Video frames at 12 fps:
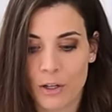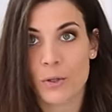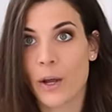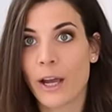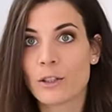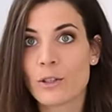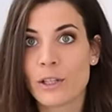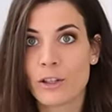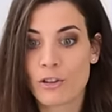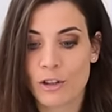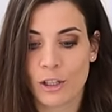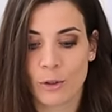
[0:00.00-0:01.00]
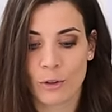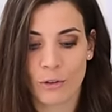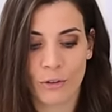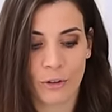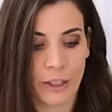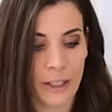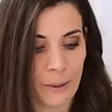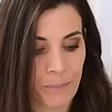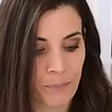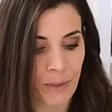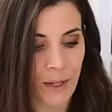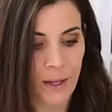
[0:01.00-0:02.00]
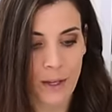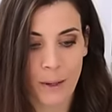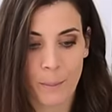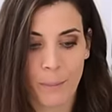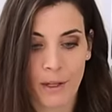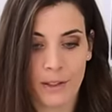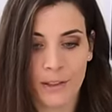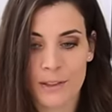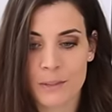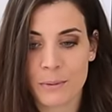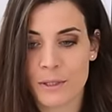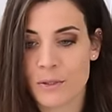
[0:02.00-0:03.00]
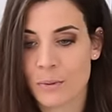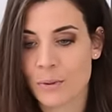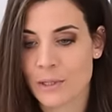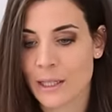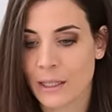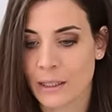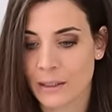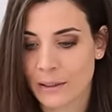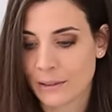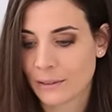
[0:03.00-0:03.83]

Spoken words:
so I had to literally look for it. But this puzzle was like,